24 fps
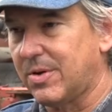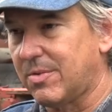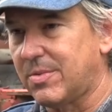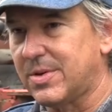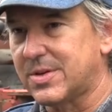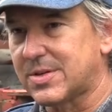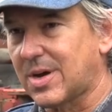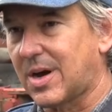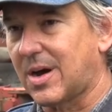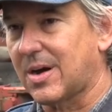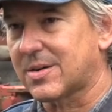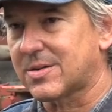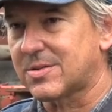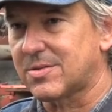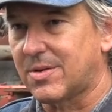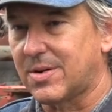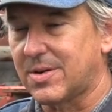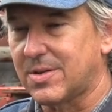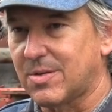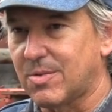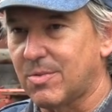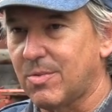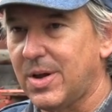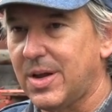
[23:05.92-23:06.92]
we talk
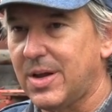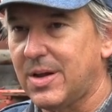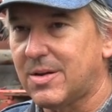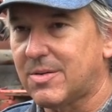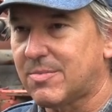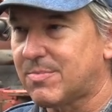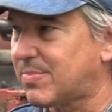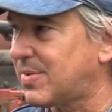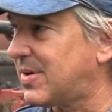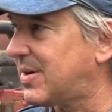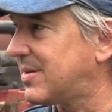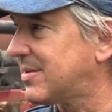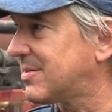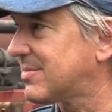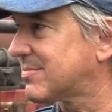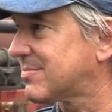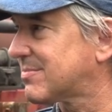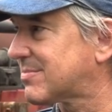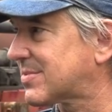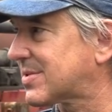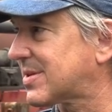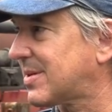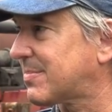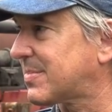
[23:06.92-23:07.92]
during the week, but
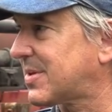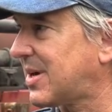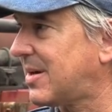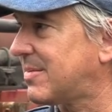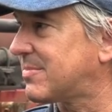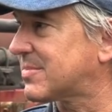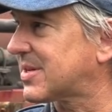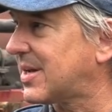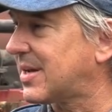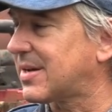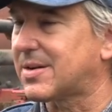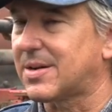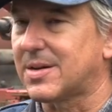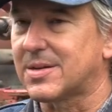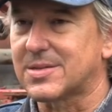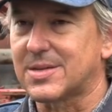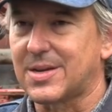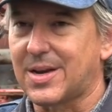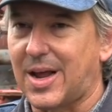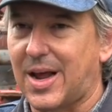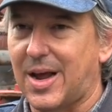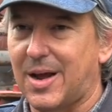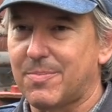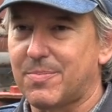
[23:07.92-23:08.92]
sometimes that
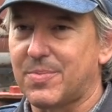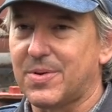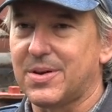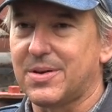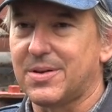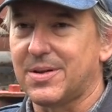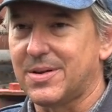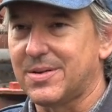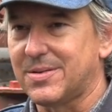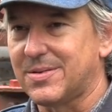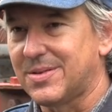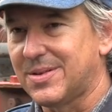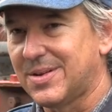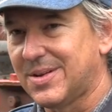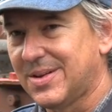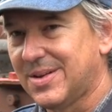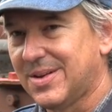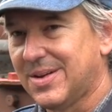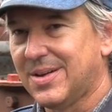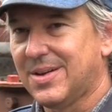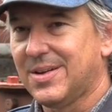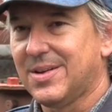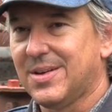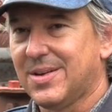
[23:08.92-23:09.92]
doesn't happen, and
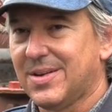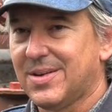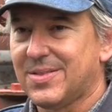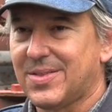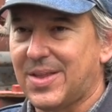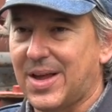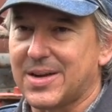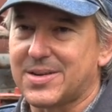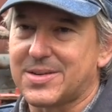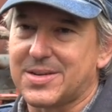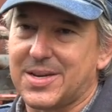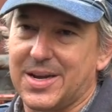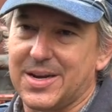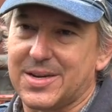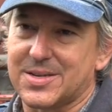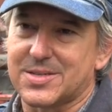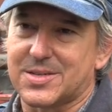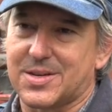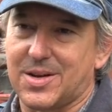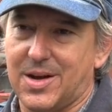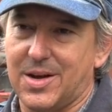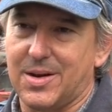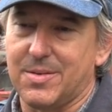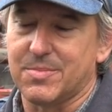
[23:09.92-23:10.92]
that takes
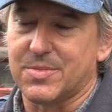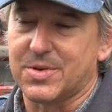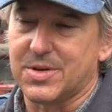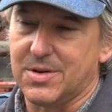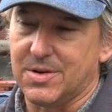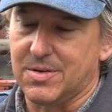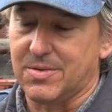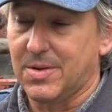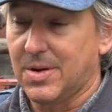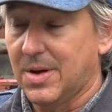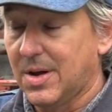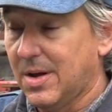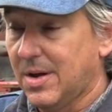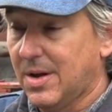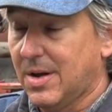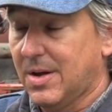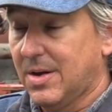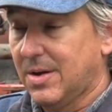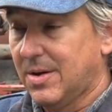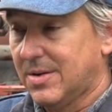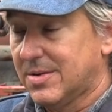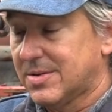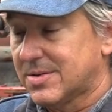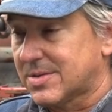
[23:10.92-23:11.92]
time too.
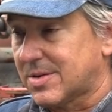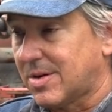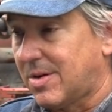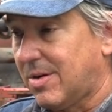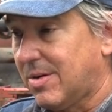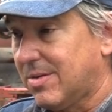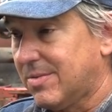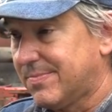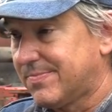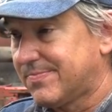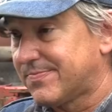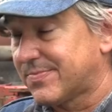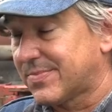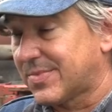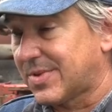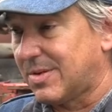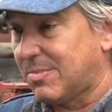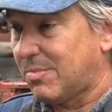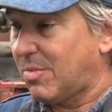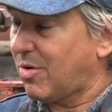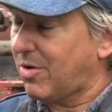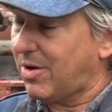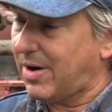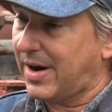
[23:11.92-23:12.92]
So the
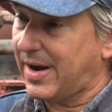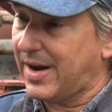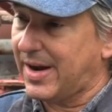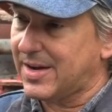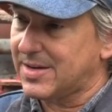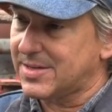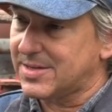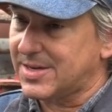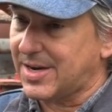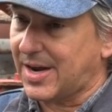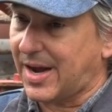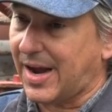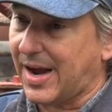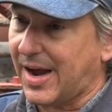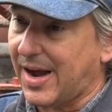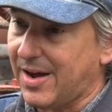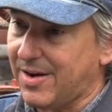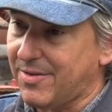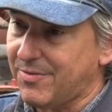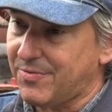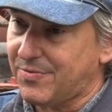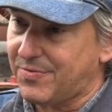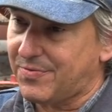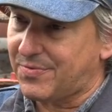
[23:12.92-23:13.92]
more hands you
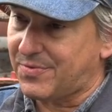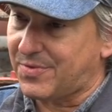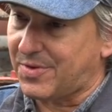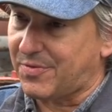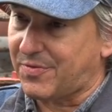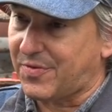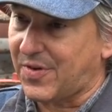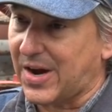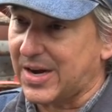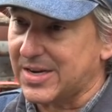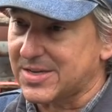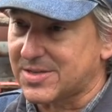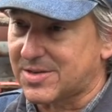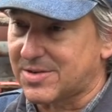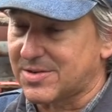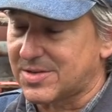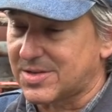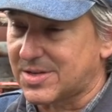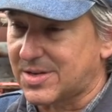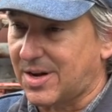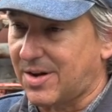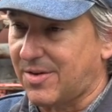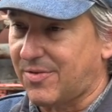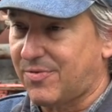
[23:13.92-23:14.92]
have, the faster
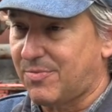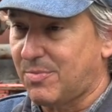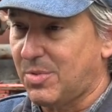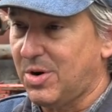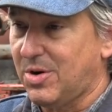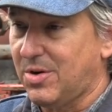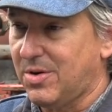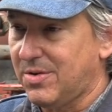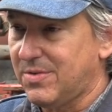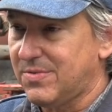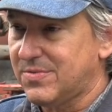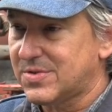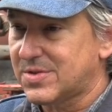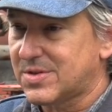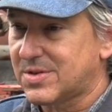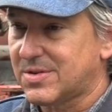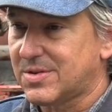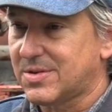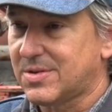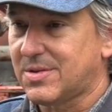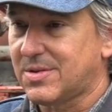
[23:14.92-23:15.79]
stuff moves,